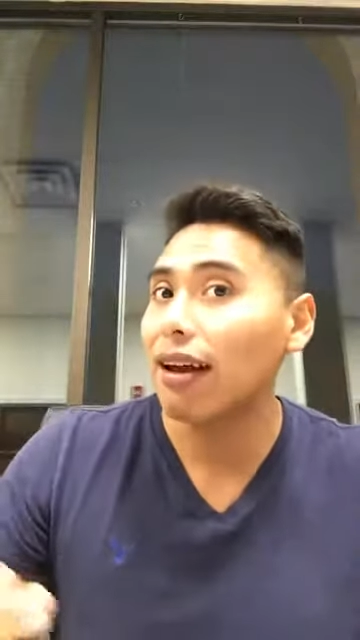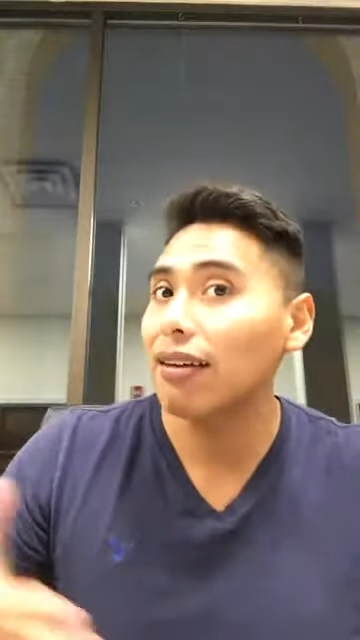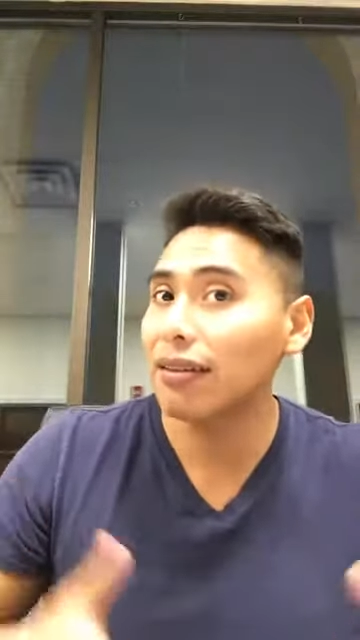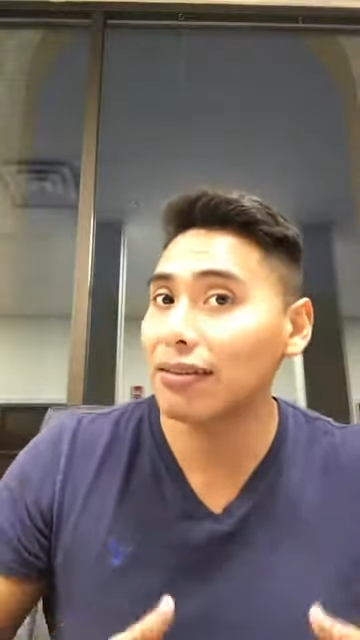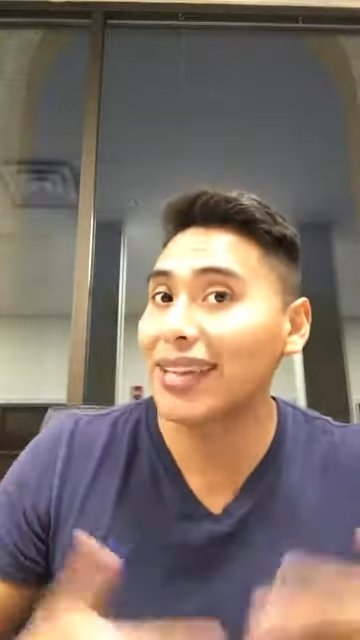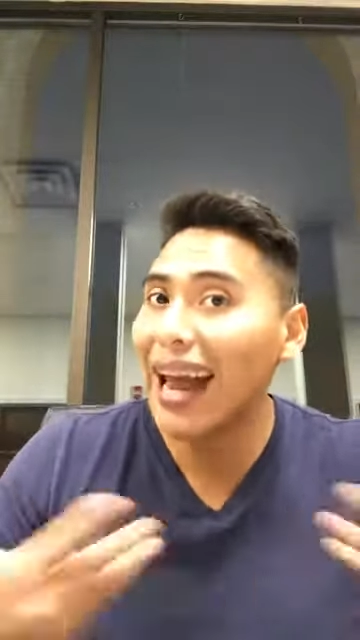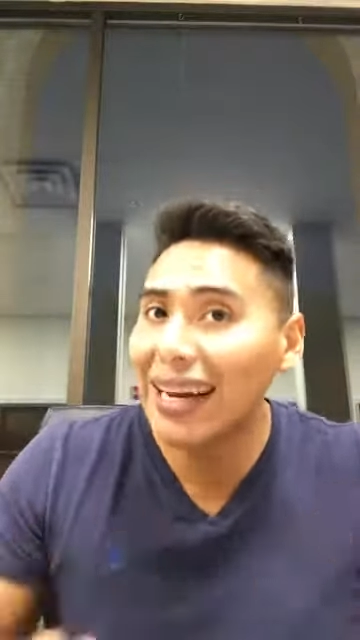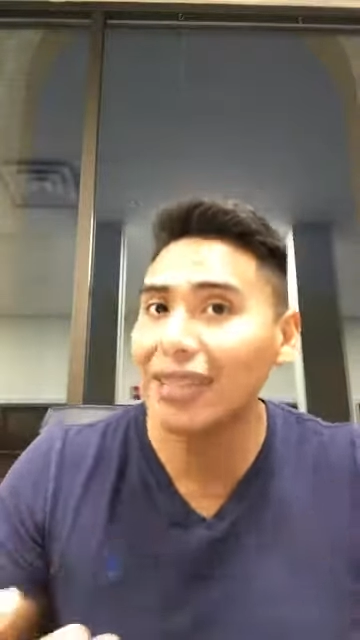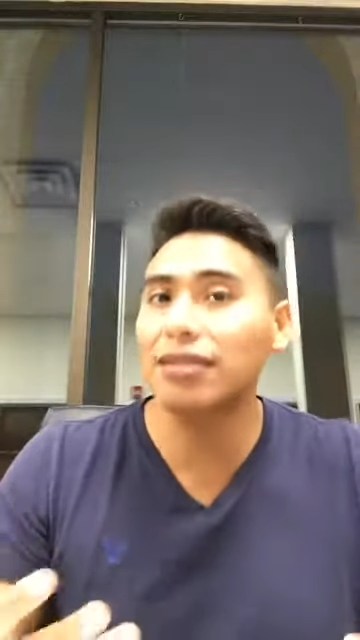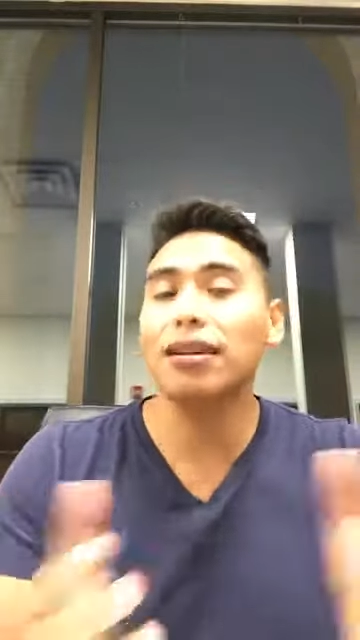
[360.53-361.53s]
you know,
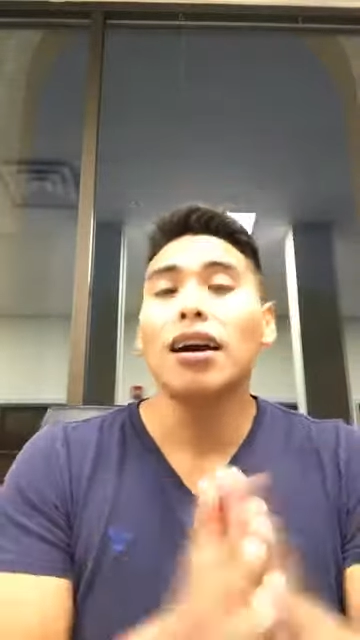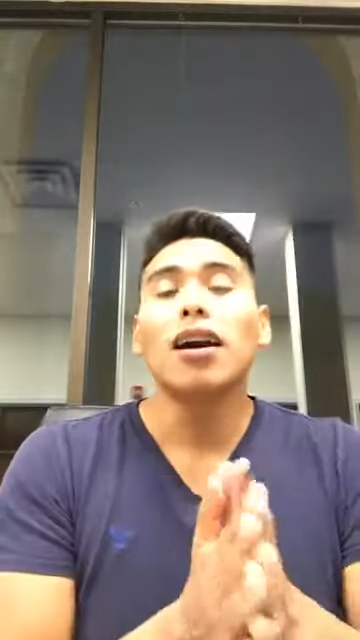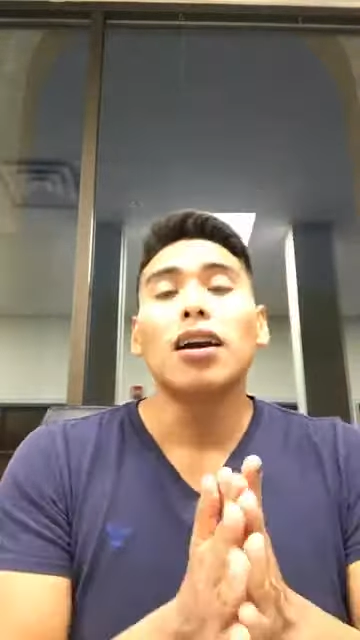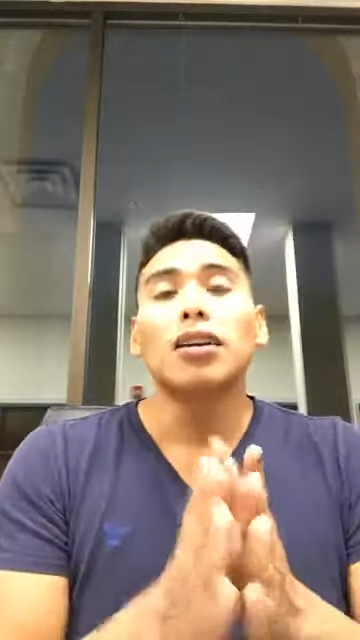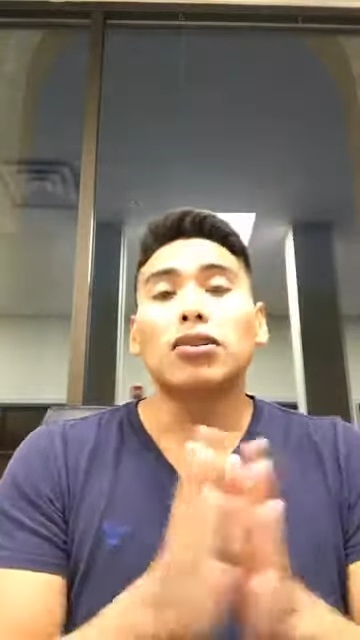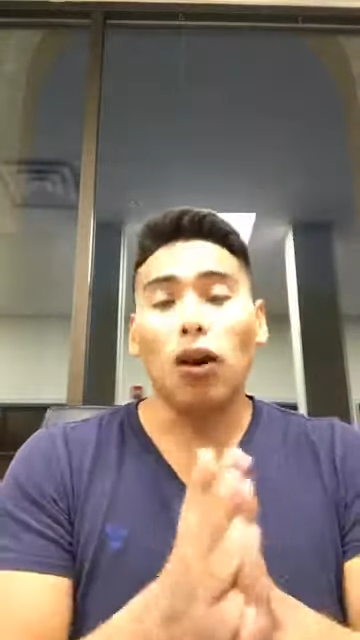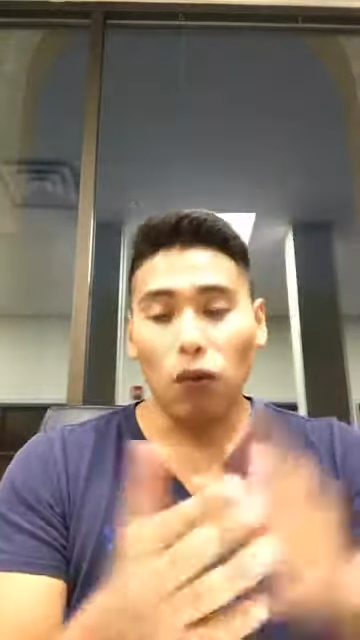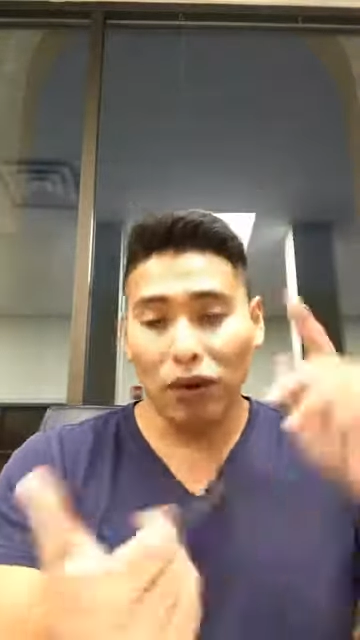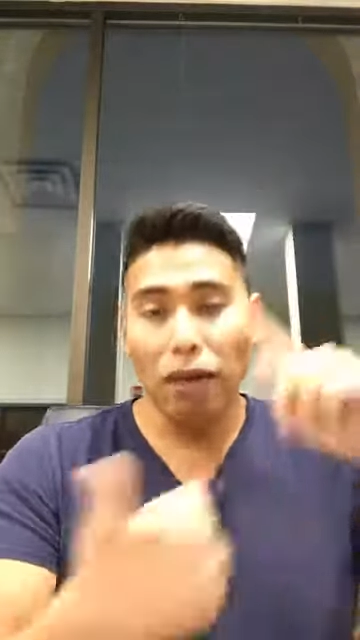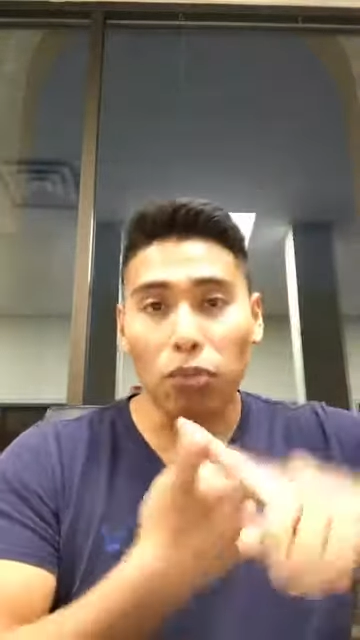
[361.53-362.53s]
tenants.
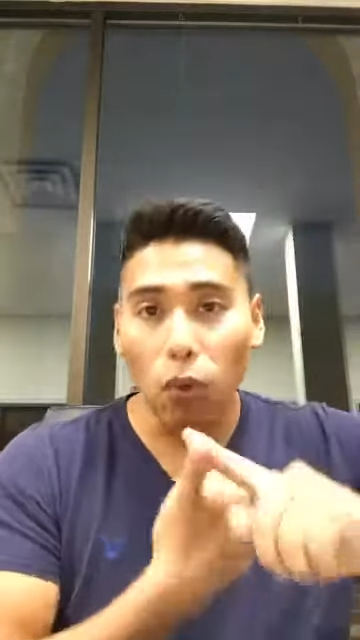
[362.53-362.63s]
So number